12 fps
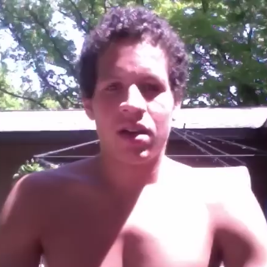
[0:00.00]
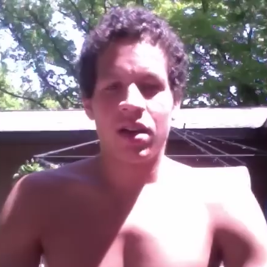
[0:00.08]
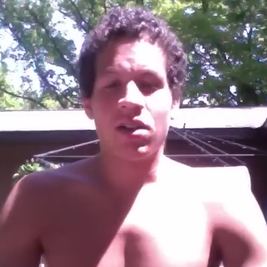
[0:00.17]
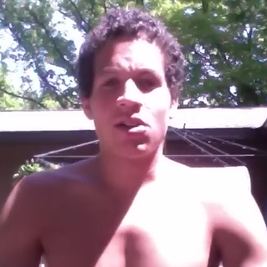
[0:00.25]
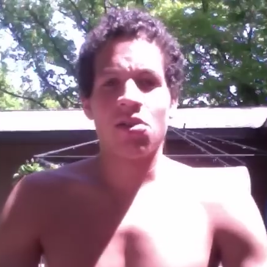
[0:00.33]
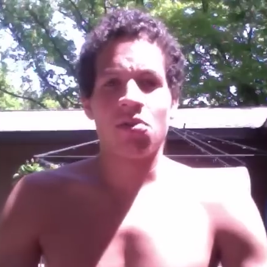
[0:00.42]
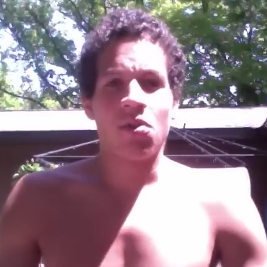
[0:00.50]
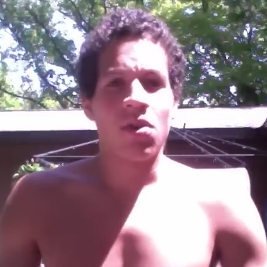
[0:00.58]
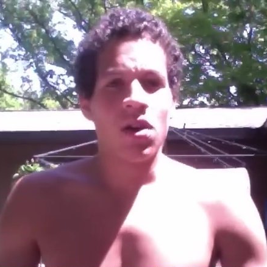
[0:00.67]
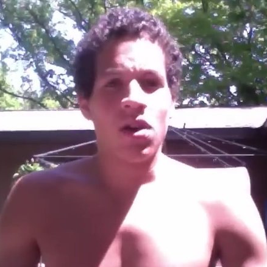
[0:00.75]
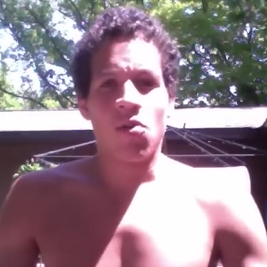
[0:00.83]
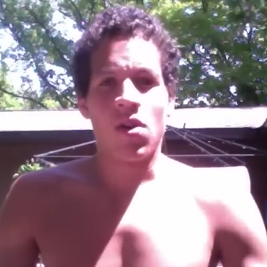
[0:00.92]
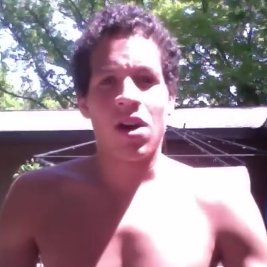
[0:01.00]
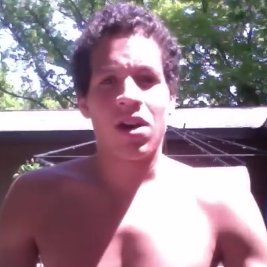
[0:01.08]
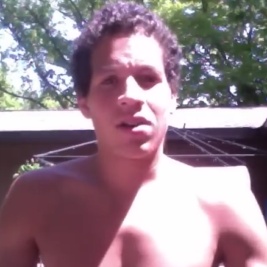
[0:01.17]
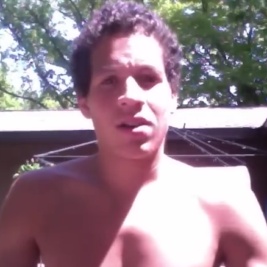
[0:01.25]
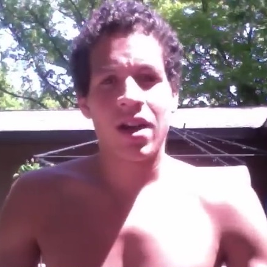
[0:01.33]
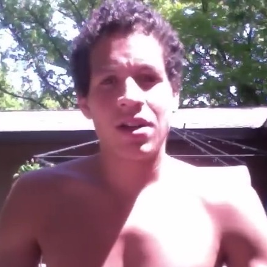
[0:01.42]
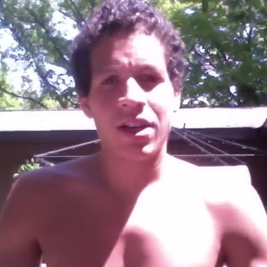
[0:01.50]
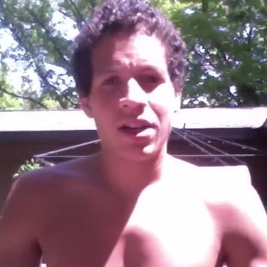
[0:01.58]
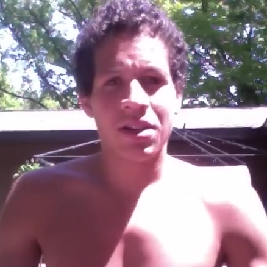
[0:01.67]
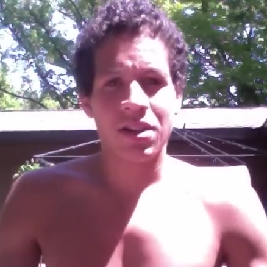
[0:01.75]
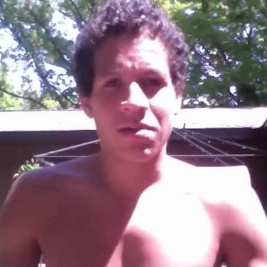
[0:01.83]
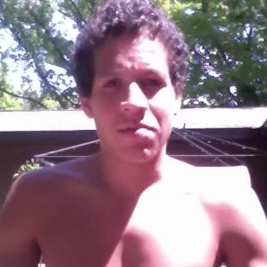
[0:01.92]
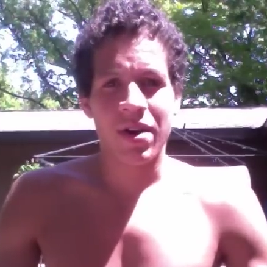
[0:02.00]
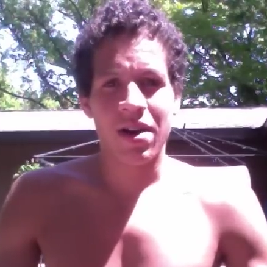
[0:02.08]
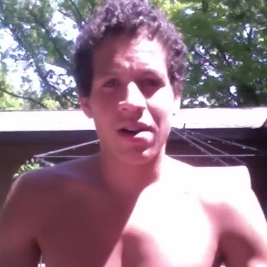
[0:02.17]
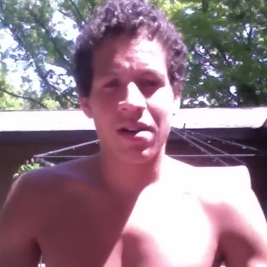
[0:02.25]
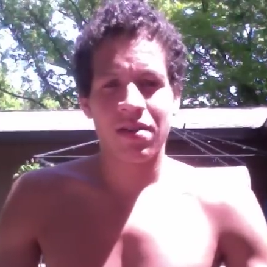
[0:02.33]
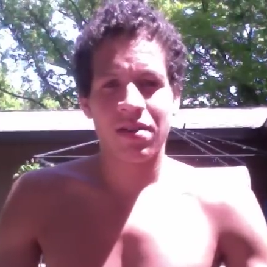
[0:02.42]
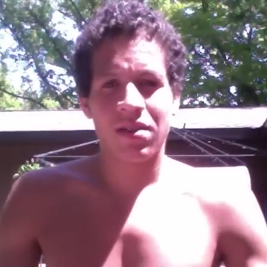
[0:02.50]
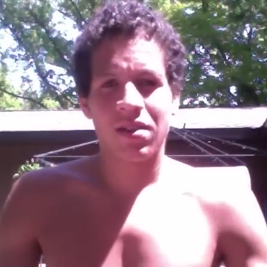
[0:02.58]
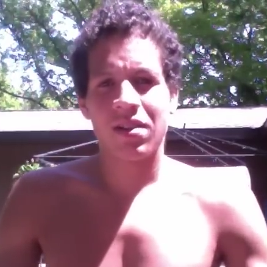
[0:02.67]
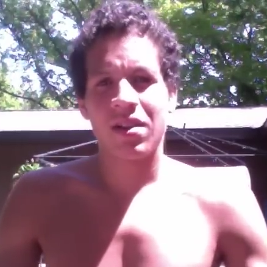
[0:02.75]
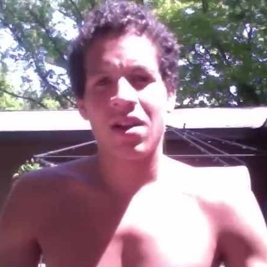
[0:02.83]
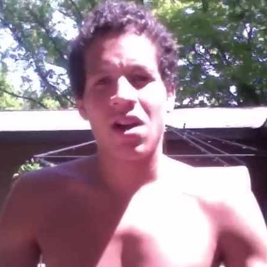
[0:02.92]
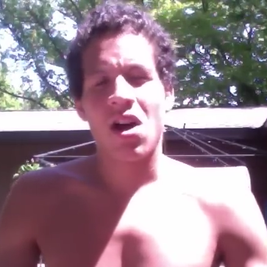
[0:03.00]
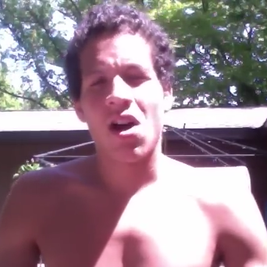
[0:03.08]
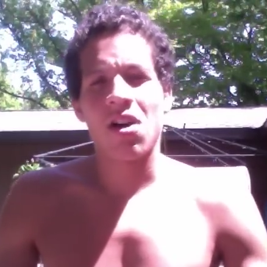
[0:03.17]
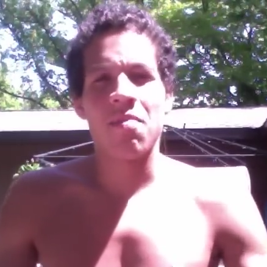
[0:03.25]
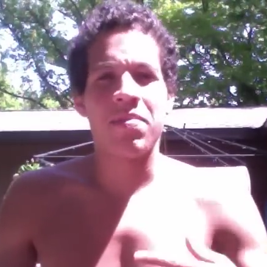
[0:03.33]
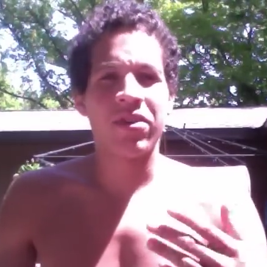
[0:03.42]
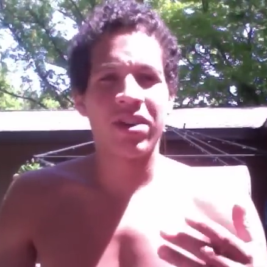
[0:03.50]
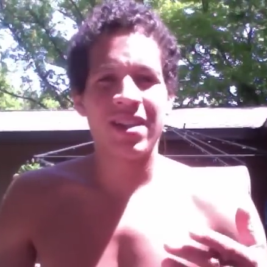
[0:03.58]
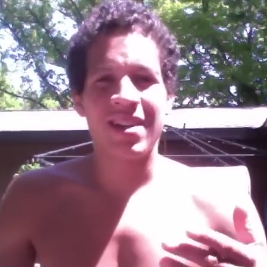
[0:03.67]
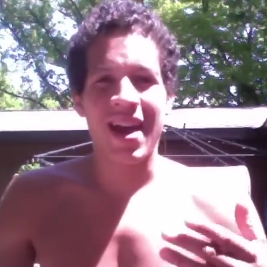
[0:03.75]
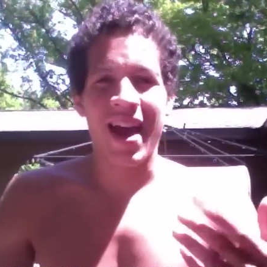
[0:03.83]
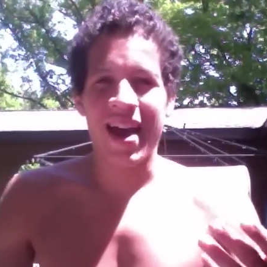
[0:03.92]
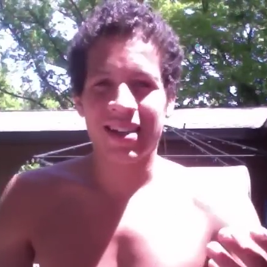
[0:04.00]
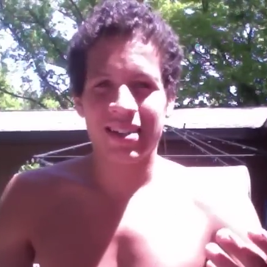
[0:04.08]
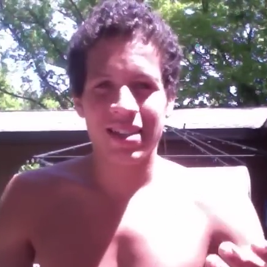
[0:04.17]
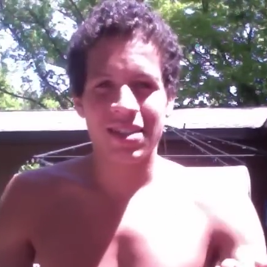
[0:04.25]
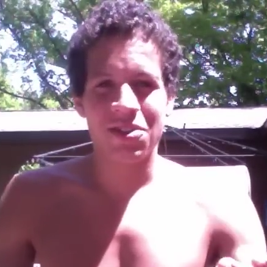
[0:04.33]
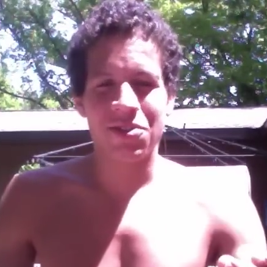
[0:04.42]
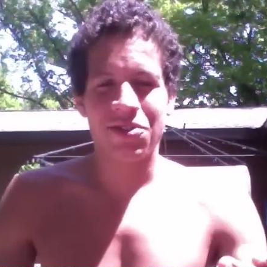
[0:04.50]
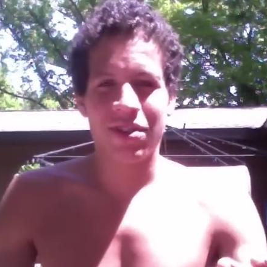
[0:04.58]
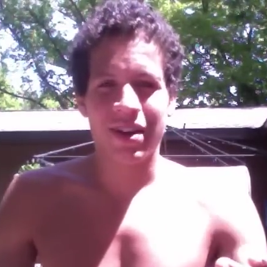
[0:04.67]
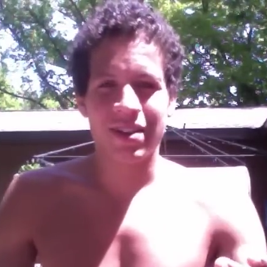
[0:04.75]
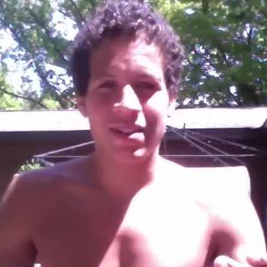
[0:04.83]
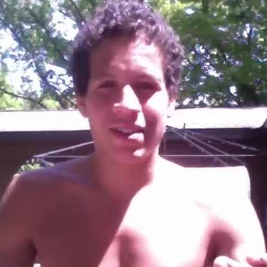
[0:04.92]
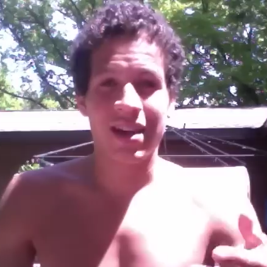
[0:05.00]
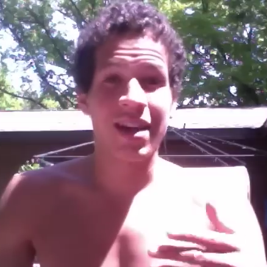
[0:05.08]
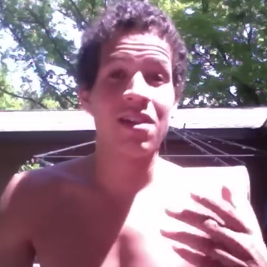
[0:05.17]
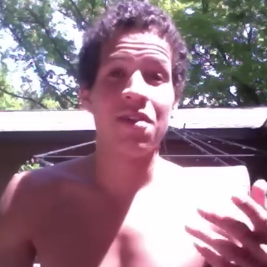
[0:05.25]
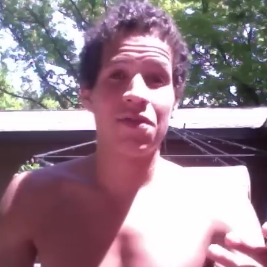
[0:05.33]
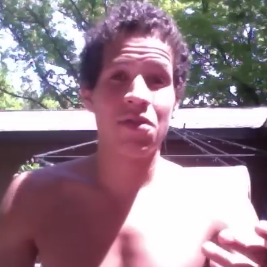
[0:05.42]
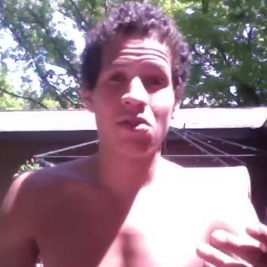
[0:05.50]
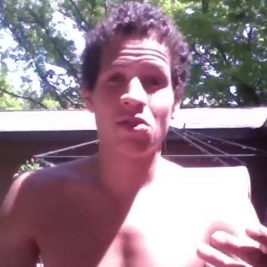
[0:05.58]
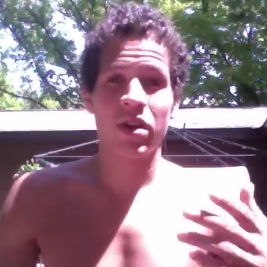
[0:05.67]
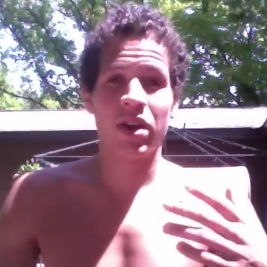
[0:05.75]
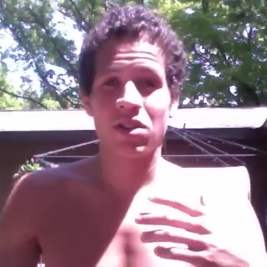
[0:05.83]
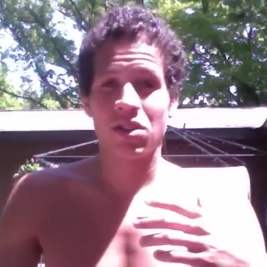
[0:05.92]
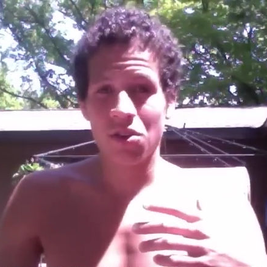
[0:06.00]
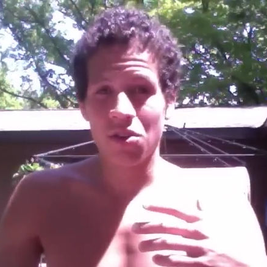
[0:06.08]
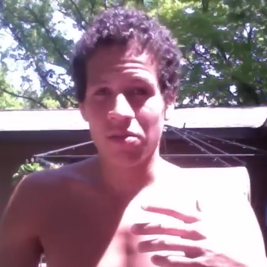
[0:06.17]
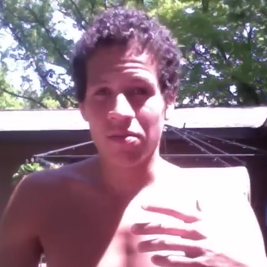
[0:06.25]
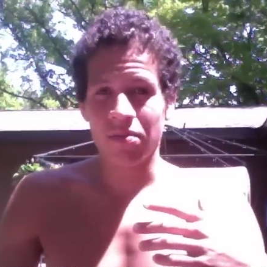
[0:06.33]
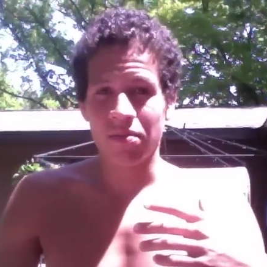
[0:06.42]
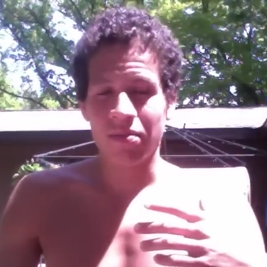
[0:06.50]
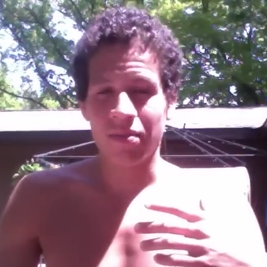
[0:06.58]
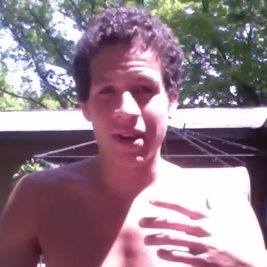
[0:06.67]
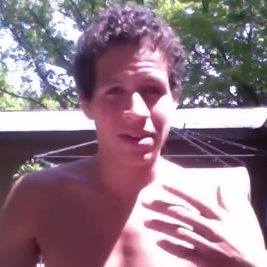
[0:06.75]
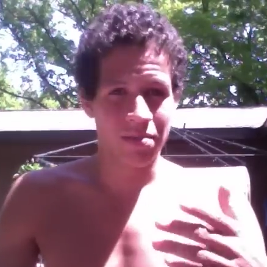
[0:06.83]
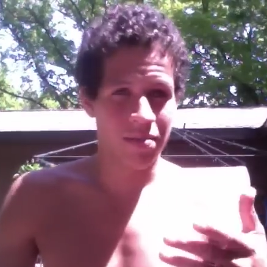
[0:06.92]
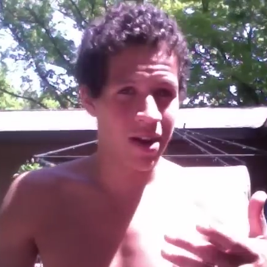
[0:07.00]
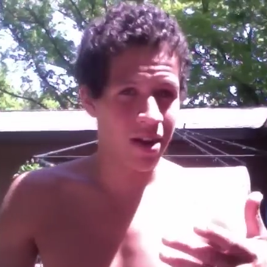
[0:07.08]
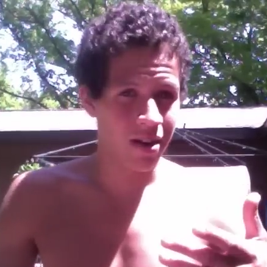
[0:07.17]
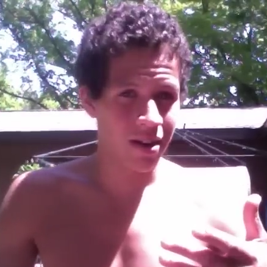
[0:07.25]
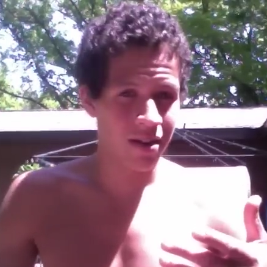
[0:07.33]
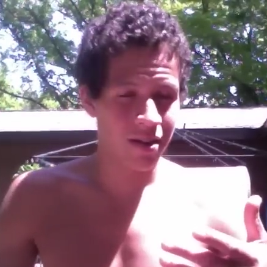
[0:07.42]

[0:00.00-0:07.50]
And so when our digestion is impaired, our ability to access nutrients in the foods we consume is impaired,